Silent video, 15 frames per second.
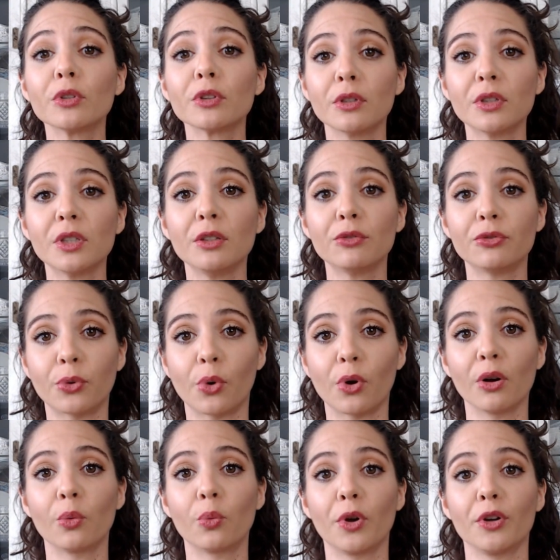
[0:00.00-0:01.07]
looking
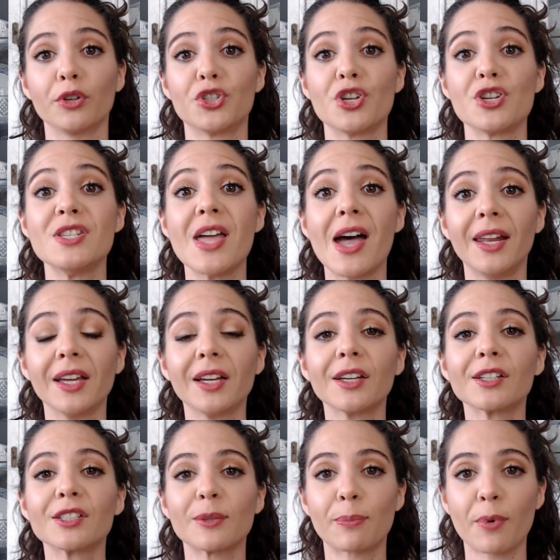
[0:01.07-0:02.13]
for were genetic
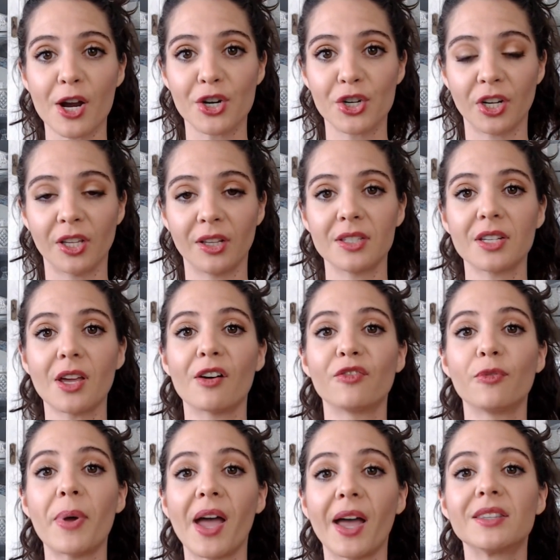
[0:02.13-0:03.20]
expressions of
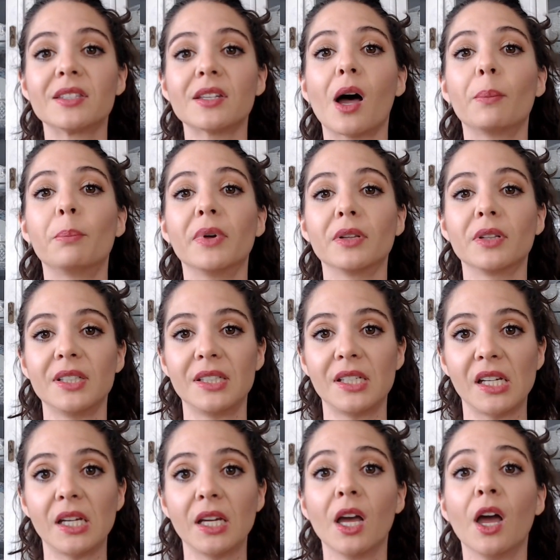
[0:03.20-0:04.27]
pets'
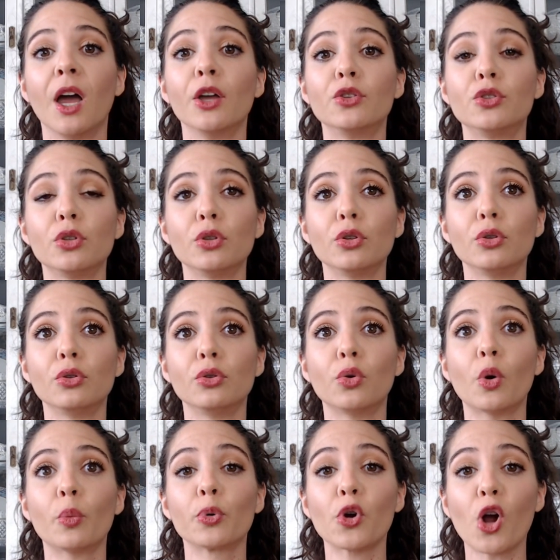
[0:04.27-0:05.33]
ability
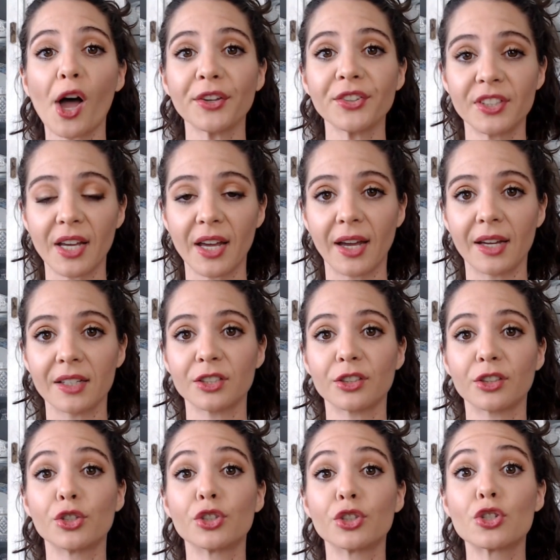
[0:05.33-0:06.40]
to process
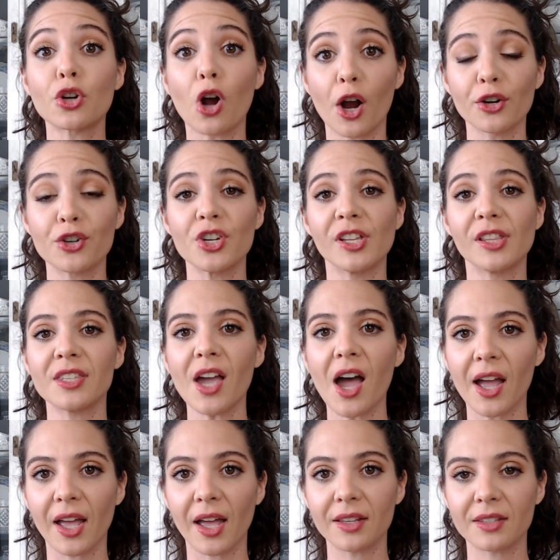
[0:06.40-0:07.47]
the starch in
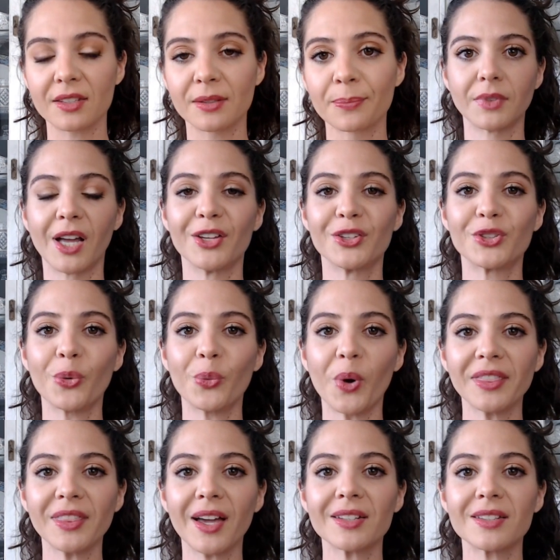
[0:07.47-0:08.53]
diets. So
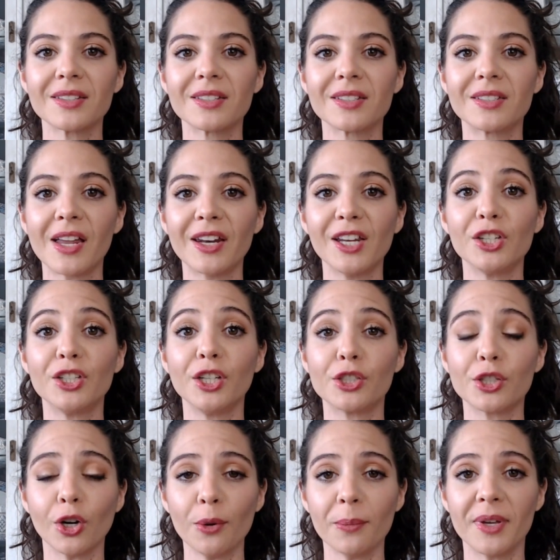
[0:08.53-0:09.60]
what that study
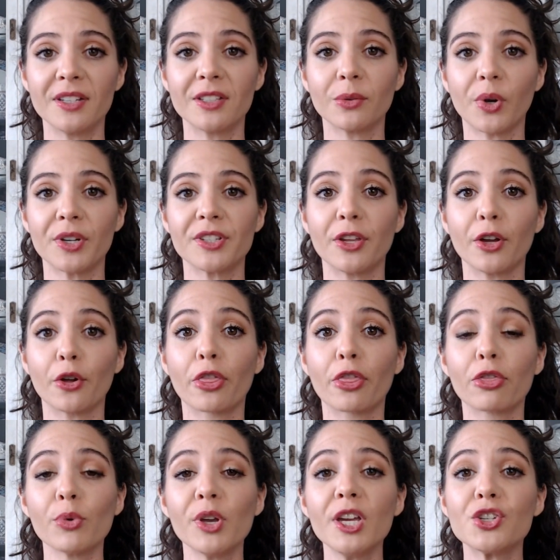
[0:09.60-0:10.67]
determined was there are
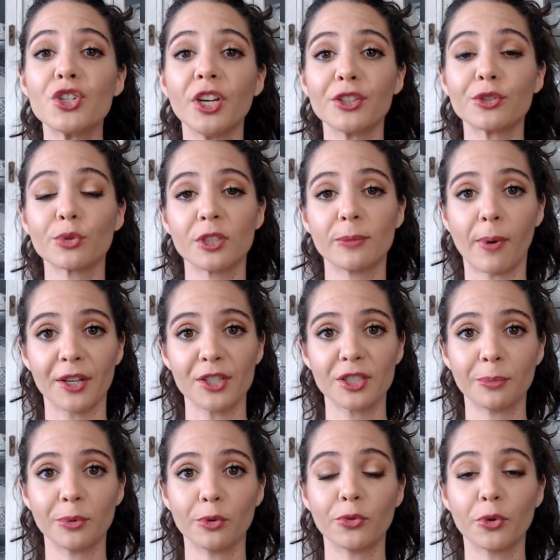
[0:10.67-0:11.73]
three genes
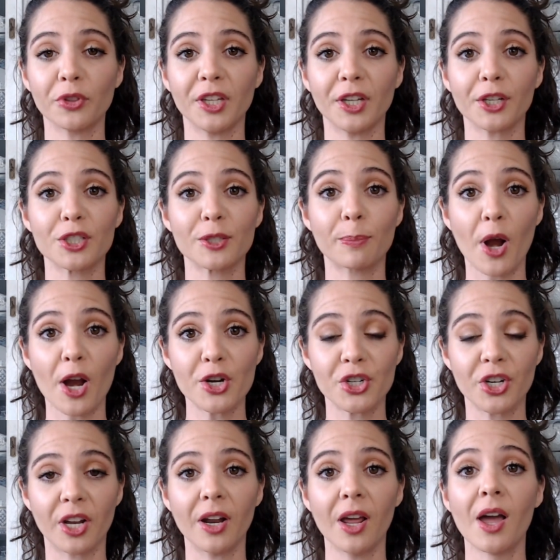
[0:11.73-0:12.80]
responsible for the
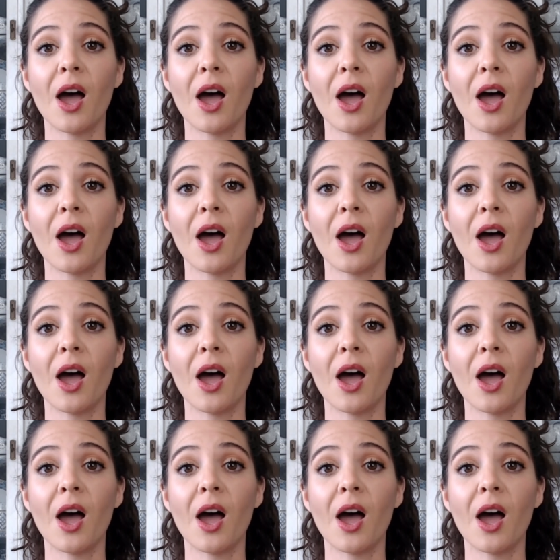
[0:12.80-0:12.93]
expression